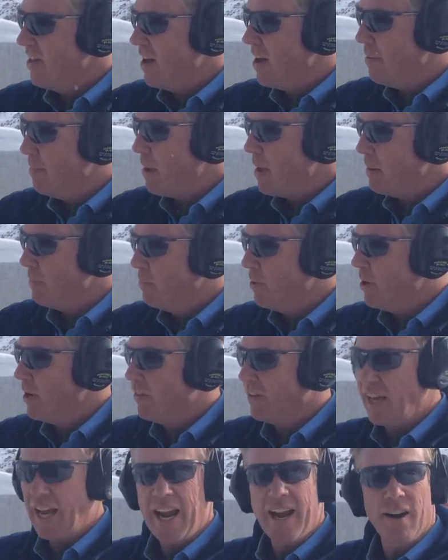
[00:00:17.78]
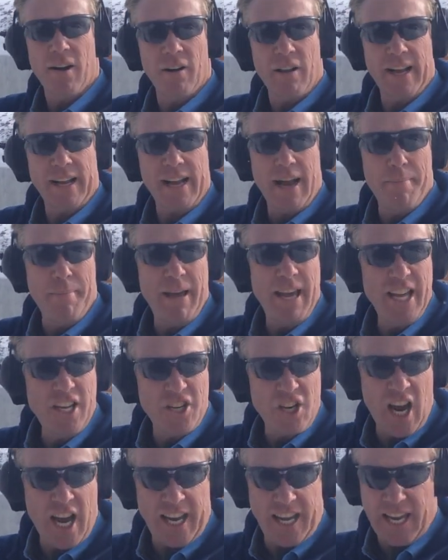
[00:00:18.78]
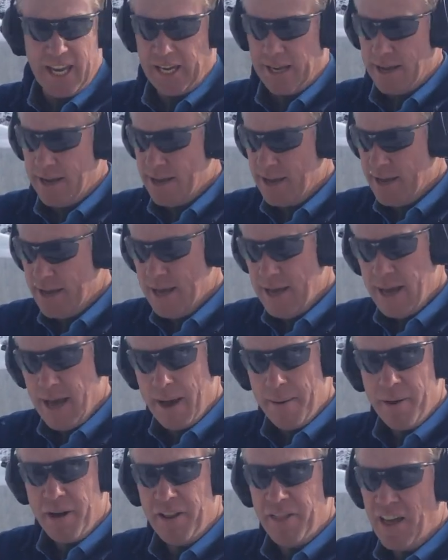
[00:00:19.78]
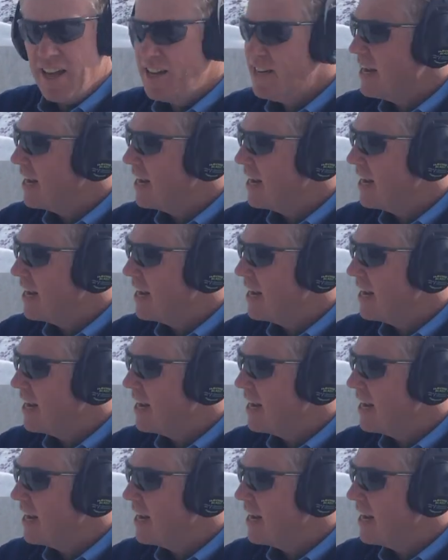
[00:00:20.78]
thumb and put it in the air like I'm hitchhiking. I'm going to then